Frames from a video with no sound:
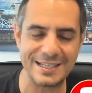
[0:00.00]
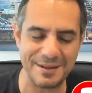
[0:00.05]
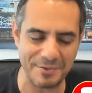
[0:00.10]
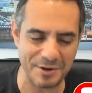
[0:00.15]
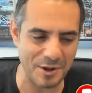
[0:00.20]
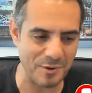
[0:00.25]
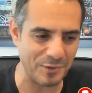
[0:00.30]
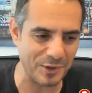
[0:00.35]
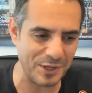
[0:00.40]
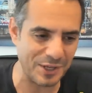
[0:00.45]
Let me
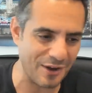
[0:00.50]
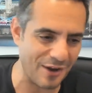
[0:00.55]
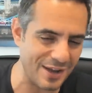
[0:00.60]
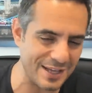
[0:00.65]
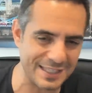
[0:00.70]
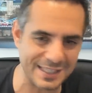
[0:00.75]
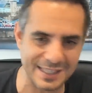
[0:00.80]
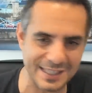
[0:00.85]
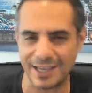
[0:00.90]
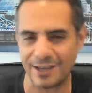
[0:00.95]
know what you
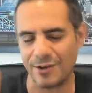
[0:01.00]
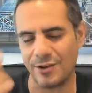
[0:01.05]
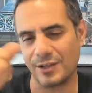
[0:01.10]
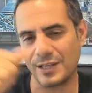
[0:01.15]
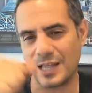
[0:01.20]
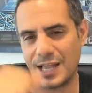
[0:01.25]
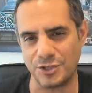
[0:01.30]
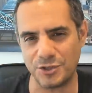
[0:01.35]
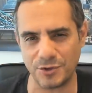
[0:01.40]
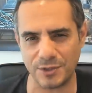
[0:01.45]
guys think. I'll
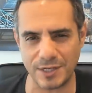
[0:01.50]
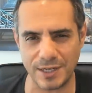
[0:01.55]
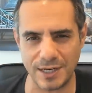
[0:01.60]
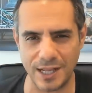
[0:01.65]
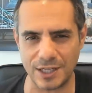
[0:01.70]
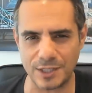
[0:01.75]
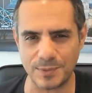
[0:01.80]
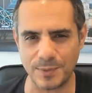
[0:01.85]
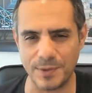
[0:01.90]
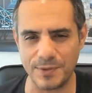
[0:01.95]
catch you on the
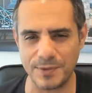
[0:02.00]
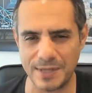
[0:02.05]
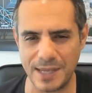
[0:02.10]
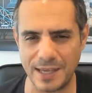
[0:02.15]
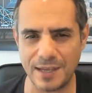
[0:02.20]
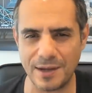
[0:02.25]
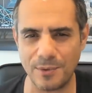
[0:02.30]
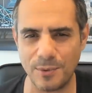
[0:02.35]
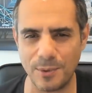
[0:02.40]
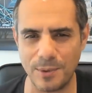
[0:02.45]
next one.
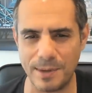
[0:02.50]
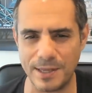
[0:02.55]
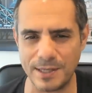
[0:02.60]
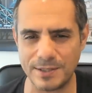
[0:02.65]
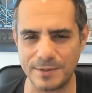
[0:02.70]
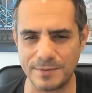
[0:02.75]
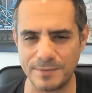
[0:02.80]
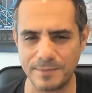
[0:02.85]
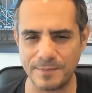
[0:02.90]
Take it, all the best.